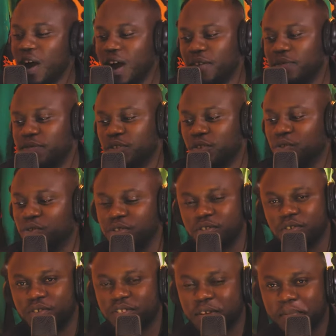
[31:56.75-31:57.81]
You have
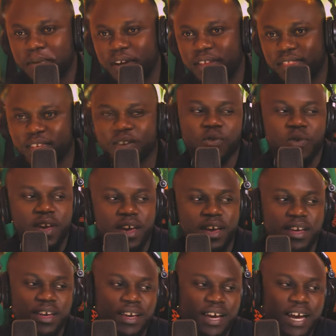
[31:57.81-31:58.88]
your separate thing
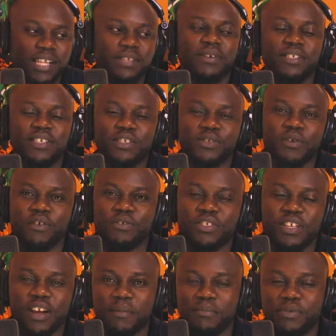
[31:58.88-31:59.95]
where that was ZESCO,
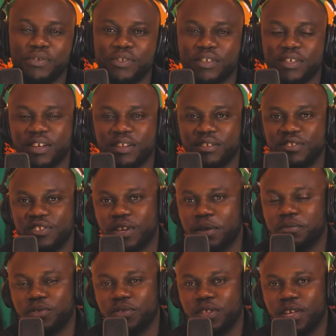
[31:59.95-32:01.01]
Akustana Abuse, you can
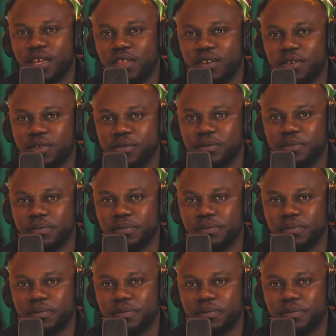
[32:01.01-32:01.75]
jump to the other.